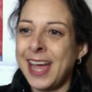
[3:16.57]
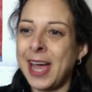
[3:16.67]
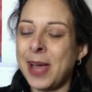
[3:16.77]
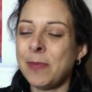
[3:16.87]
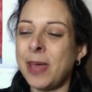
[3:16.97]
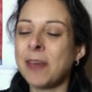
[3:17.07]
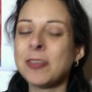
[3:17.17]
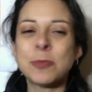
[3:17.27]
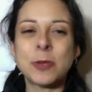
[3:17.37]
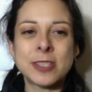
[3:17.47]
How
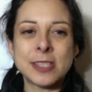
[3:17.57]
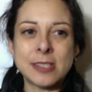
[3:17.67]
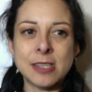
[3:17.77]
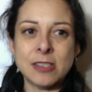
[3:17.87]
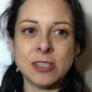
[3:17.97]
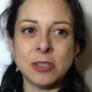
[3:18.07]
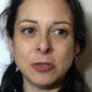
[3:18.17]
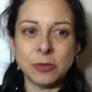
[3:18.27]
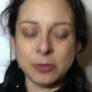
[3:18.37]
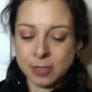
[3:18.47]
this person sees
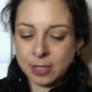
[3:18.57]
you